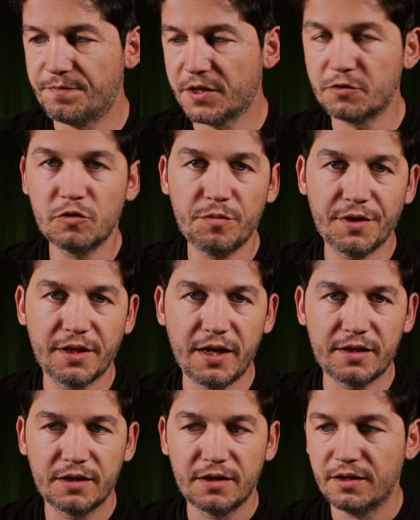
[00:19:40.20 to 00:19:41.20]
assuming
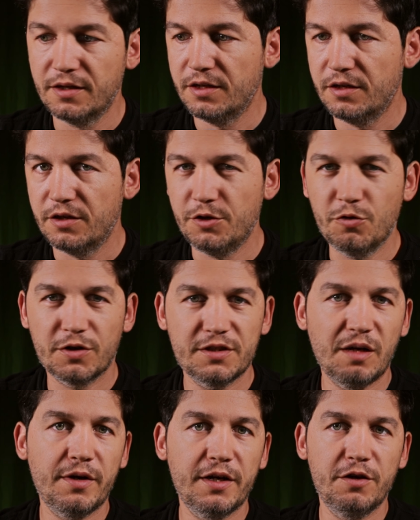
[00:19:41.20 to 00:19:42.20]
that you're
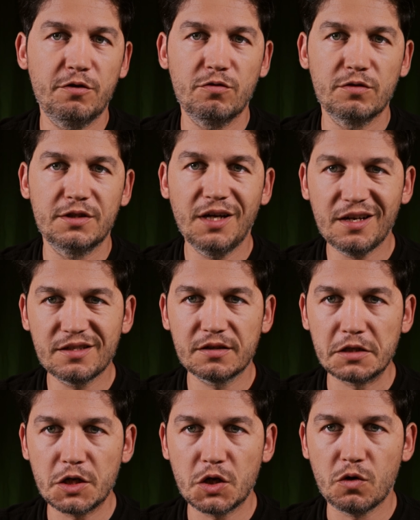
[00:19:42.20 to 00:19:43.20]
somebody who
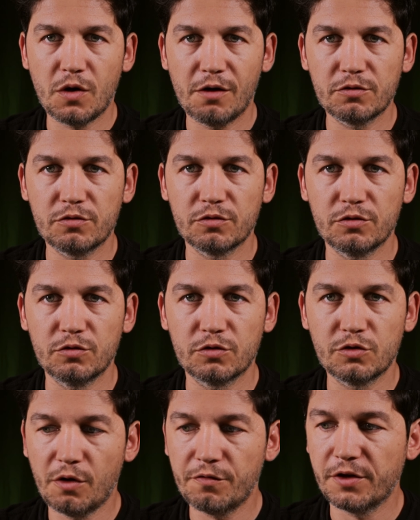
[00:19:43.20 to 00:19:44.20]
doesn't know how to do
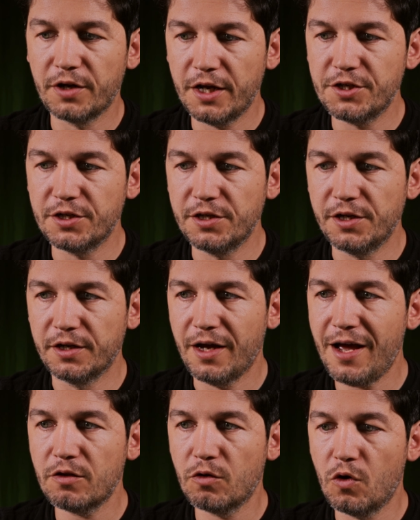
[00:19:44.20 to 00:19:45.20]
software engineering
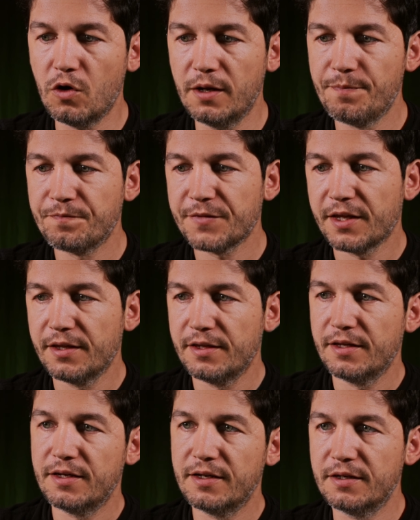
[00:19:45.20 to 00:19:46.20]
at all,
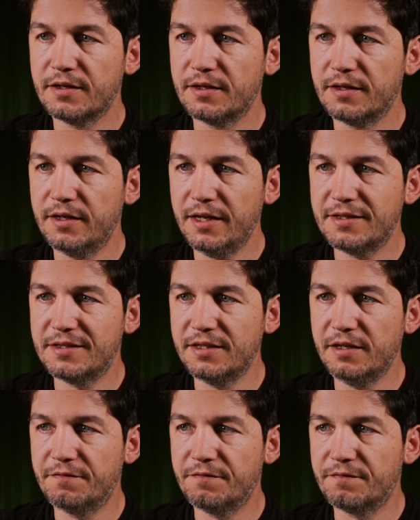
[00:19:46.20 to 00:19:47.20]
let's
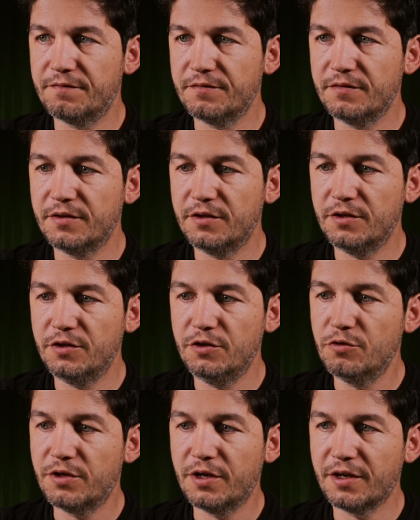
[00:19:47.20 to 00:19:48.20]
see if
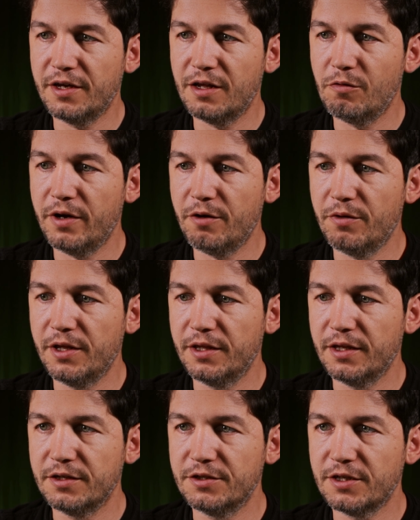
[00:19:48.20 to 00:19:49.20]
you can get away with
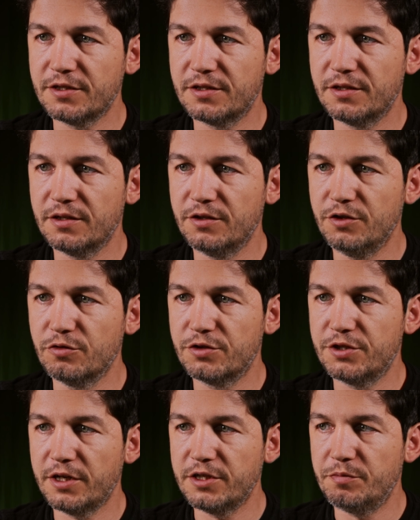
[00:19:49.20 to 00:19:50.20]
it and just use
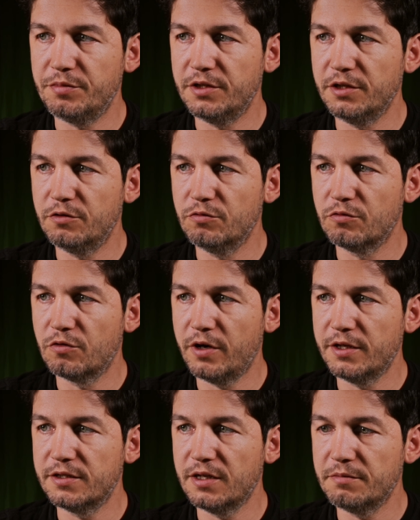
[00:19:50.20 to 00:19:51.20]
ChatGPT to
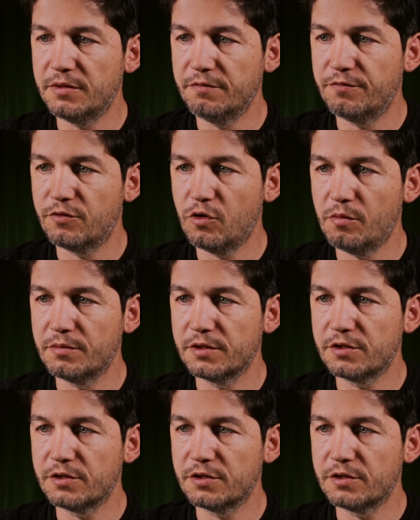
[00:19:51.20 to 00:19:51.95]
write something from